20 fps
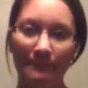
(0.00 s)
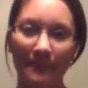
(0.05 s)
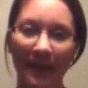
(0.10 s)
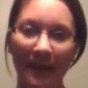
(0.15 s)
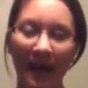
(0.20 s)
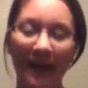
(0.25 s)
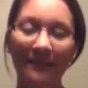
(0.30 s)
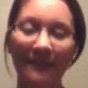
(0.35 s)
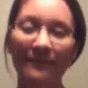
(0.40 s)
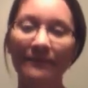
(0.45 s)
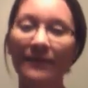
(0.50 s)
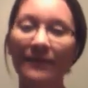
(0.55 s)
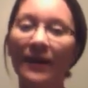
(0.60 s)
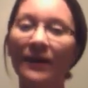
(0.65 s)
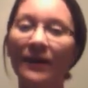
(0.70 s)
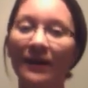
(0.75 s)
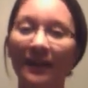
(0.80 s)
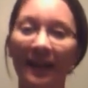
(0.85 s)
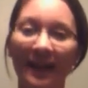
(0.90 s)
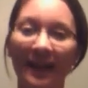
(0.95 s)
I
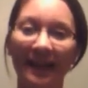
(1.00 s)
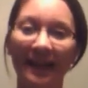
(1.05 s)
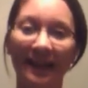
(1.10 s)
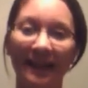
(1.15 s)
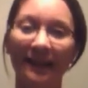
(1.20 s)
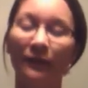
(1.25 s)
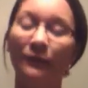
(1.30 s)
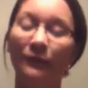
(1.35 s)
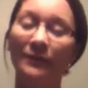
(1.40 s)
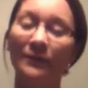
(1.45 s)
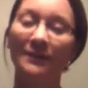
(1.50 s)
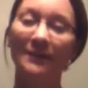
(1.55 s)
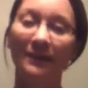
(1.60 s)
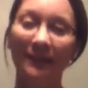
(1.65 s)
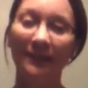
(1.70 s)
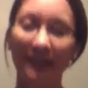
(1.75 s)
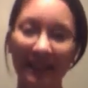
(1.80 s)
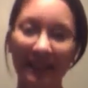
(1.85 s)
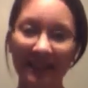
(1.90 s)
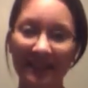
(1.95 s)
felt like it was the
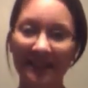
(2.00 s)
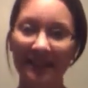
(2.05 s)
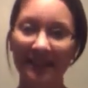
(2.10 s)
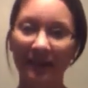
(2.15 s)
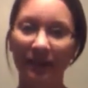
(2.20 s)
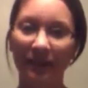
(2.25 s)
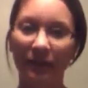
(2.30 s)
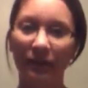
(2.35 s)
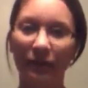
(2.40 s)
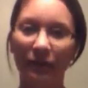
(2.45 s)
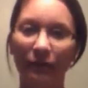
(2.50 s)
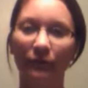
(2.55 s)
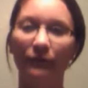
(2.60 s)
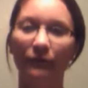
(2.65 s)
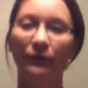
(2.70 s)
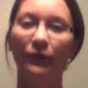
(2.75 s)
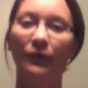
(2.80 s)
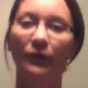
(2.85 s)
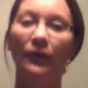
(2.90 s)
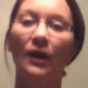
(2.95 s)
least he could do
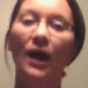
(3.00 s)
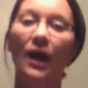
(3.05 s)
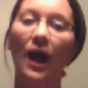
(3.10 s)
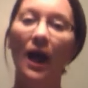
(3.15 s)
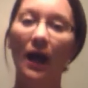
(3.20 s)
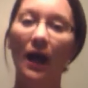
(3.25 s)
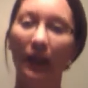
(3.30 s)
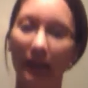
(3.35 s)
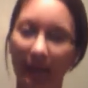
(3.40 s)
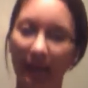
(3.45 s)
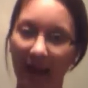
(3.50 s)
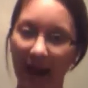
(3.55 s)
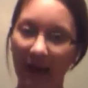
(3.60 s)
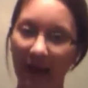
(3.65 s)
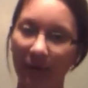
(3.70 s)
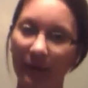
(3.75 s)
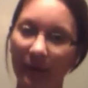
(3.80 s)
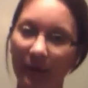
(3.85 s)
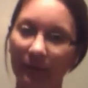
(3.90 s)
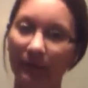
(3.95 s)
for
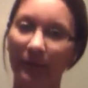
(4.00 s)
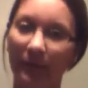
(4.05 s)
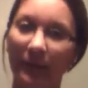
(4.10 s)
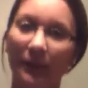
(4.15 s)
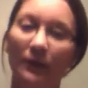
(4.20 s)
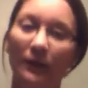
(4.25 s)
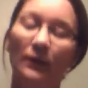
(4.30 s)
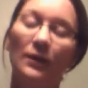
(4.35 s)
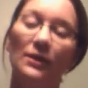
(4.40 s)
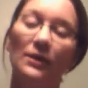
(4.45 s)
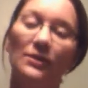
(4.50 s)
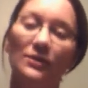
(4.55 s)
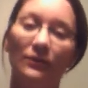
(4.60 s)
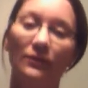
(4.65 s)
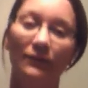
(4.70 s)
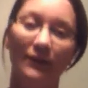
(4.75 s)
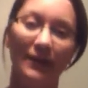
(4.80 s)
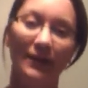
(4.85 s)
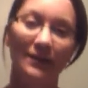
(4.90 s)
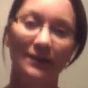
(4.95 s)
allowing me to
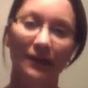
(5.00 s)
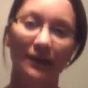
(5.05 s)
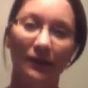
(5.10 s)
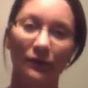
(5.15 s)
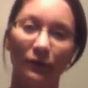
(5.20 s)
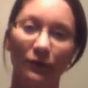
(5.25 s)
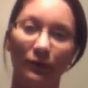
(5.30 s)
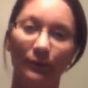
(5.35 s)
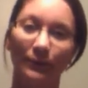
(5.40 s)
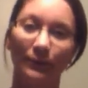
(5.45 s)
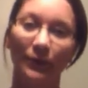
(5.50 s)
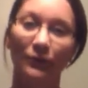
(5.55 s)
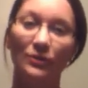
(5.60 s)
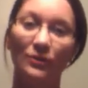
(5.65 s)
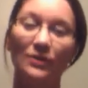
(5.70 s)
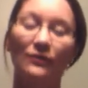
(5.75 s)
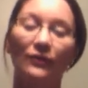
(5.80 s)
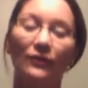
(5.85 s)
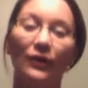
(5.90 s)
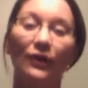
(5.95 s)
face sexual
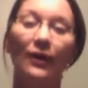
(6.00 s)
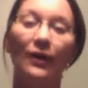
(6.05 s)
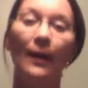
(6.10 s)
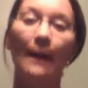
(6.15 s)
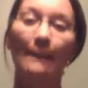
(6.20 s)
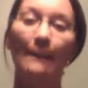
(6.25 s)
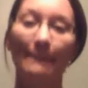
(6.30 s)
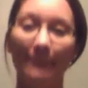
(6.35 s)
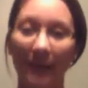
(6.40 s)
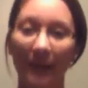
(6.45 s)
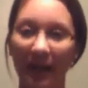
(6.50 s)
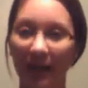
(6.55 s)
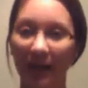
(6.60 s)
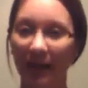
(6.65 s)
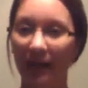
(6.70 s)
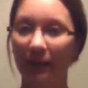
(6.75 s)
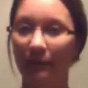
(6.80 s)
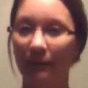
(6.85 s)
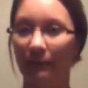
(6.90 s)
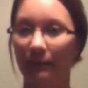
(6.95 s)
abuse, for
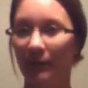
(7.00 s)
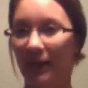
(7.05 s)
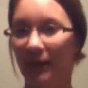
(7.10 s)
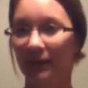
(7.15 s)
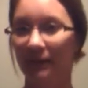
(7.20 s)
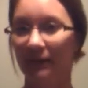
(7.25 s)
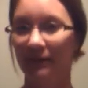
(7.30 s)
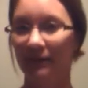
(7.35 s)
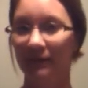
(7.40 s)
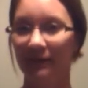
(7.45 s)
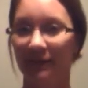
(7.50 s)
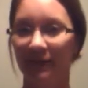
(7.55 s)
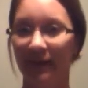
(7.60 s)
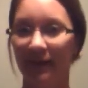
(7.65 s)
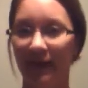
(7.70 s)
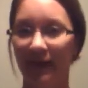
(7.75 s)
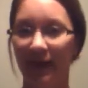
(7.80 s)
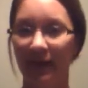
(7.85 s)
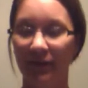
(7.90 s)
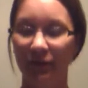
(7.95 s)
making me
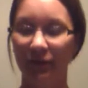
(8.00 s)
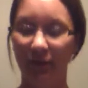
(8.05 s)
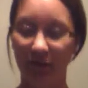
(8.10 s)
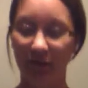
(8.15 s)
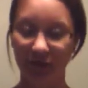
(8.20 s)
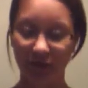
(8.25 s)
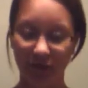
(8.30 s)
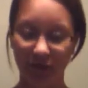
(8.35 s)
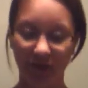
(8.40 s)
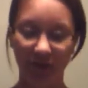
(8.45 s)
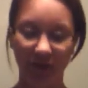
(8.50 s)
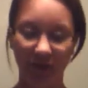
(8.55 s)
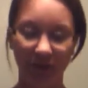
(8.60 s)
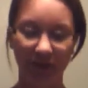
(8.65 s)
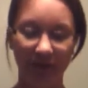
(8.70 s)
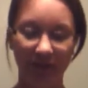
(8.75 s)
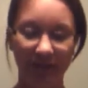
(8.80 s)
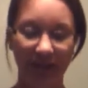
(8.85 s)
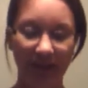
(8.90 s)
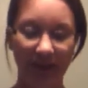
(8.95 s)
endure struggles
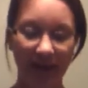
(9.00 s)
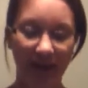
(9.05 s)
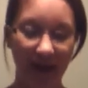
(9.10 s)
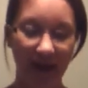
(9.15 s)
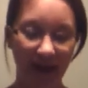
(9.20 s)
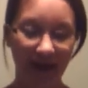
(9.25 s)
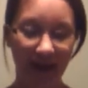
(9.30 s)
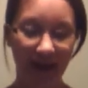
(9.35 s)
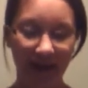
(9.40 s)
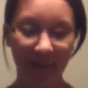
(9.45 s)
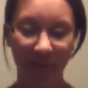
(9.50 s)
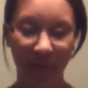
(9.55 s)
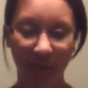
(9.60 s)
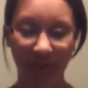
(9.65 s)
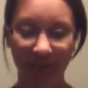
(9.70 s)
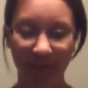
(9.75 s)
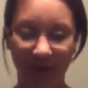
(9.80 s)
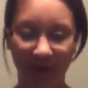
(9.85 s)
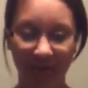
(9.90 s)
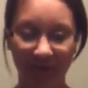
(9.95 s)

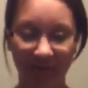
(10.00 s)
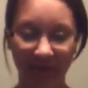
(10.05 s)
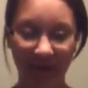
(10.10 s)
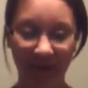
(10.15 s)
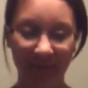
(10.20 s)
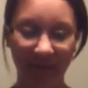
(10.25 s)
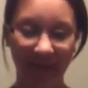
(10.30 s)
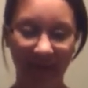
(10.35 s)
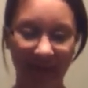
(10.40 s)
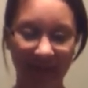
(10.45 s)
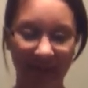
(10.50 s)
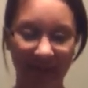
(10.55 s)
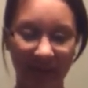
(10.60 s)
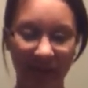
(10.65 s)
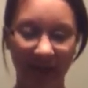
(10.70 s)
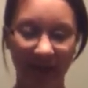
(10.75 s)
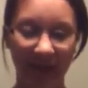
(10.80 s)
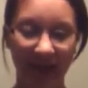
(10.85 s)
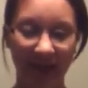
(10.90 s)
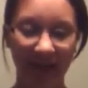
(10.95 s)
within our family as a
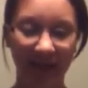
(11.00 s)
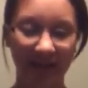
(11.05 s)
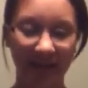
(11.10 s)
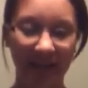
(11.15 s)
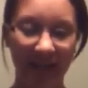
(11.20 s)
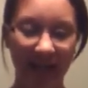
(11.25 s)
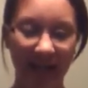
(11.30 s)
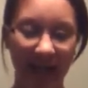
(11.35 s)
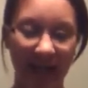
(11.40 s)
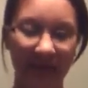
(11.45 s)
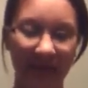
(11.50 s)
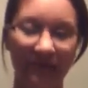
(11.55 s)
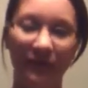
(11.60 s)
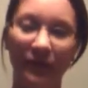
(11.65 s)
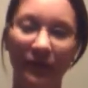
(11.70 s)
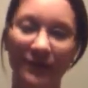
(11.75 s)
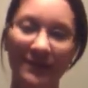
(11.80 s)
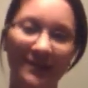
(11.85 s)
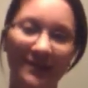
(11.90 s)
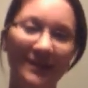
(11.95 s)
child, and for
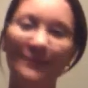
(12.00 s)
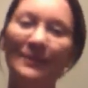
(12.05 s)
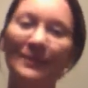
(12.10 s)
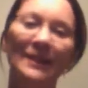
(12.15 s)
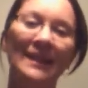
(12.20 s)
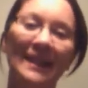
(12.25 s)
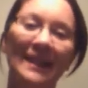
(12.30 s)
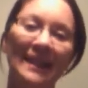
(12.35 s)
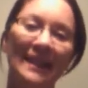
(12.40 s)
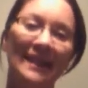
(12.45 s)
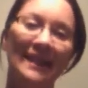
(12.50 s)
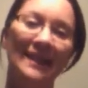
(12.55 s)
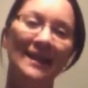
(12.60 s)
seemingly